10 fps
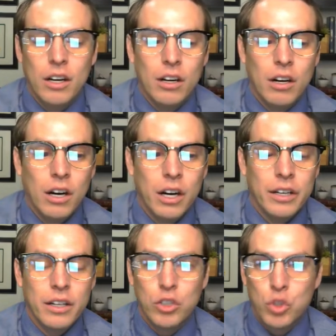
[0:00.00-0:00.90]
on
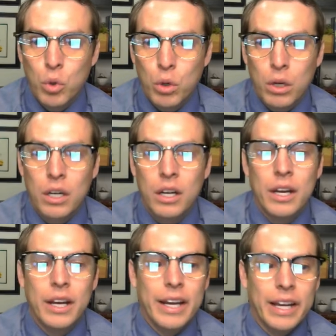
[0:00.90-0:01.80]
a door
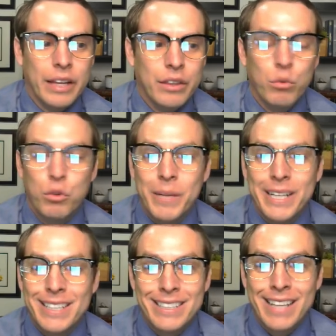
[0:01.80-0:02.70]
and the roommate
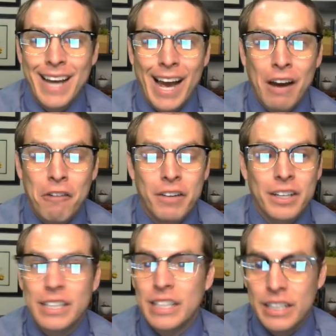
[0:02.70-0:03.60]
doesn't have a
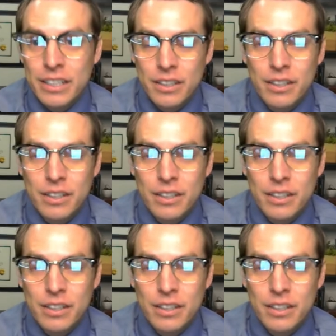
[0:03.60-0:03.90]
key,